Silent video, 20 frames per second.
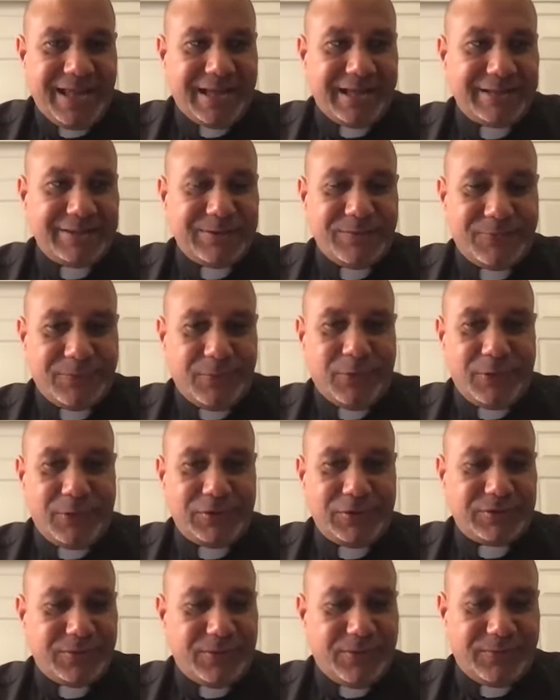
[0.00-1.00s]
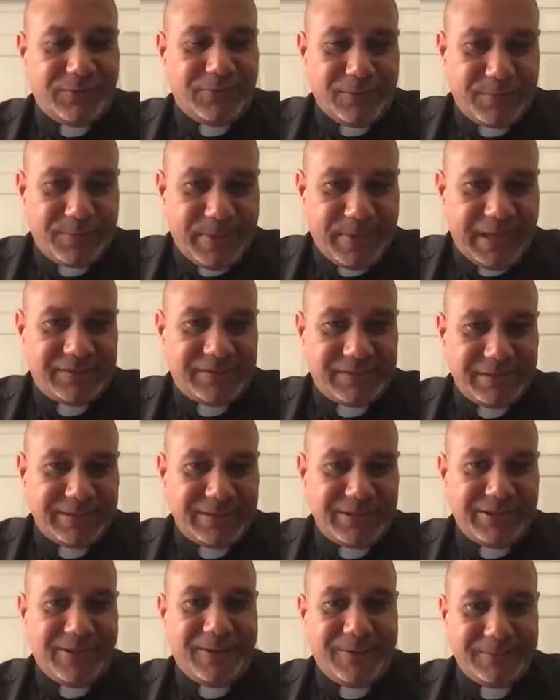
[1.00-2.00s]
and in the voice of a
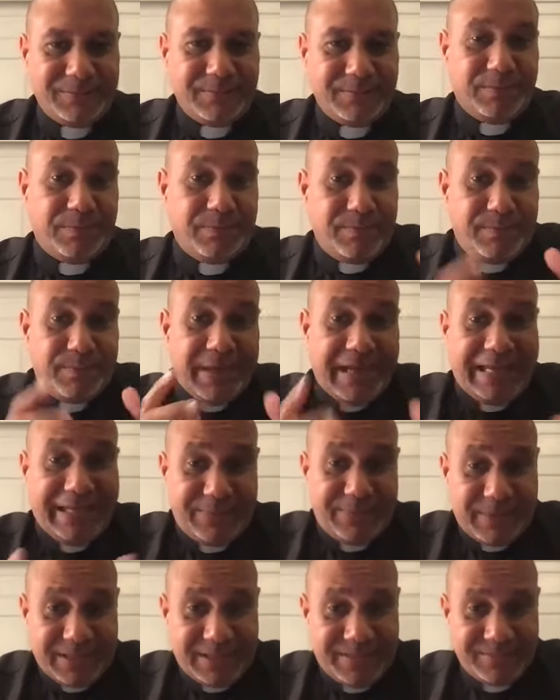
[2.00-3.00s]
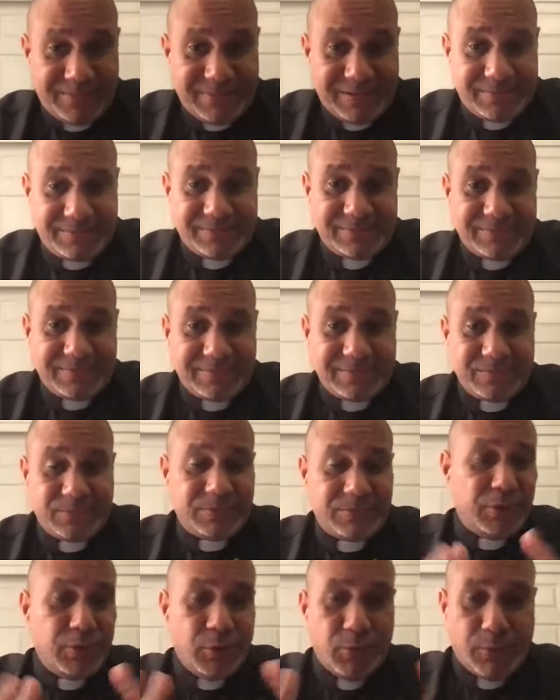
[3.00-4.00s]
peasant young baby,
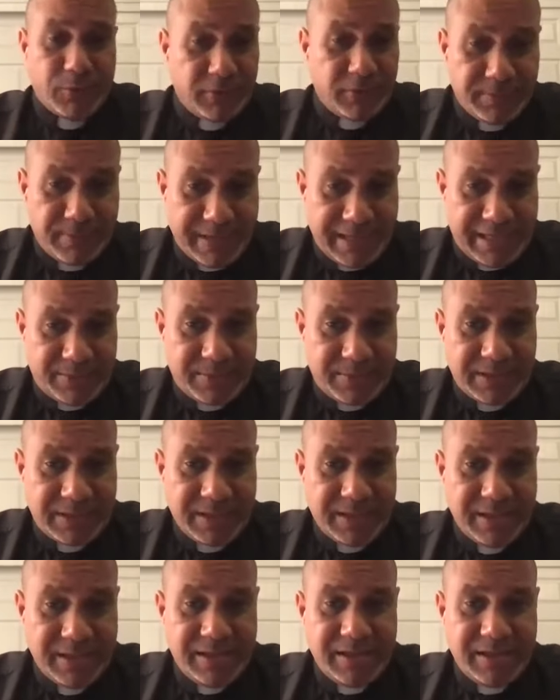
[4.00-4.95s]
newborn baby,